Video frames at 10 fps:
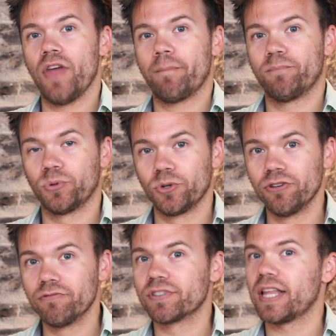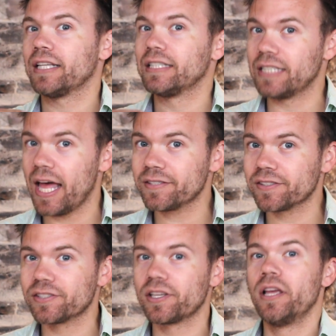that proves that
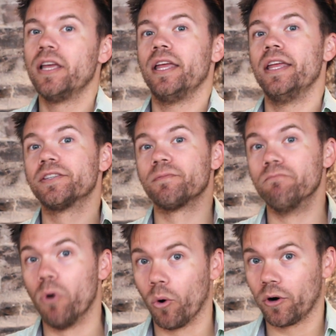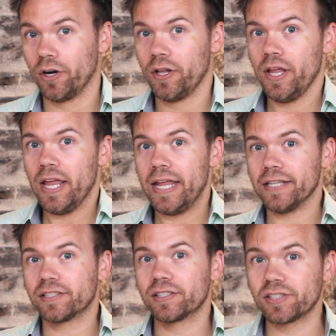less is more.
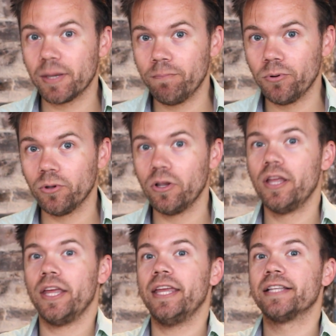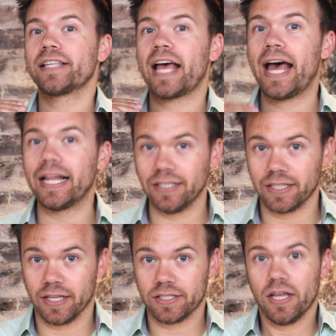It's simple, it's
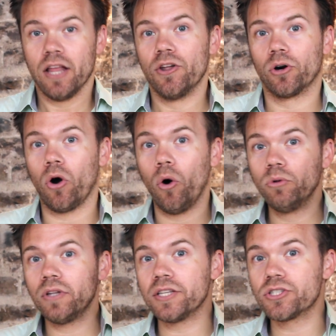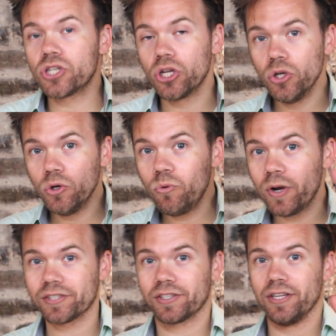elegant. There are only 2
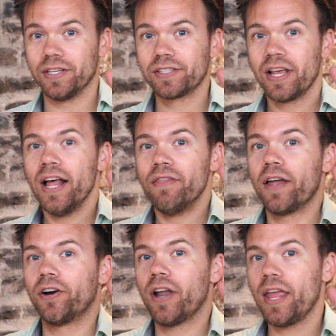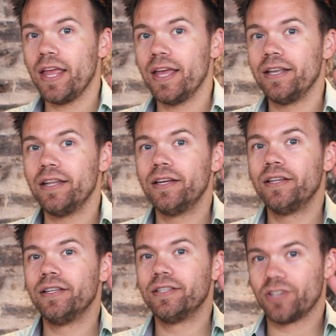whiskeys that are in
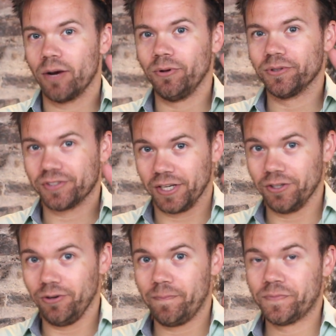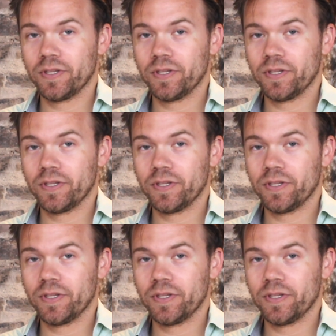Double Single.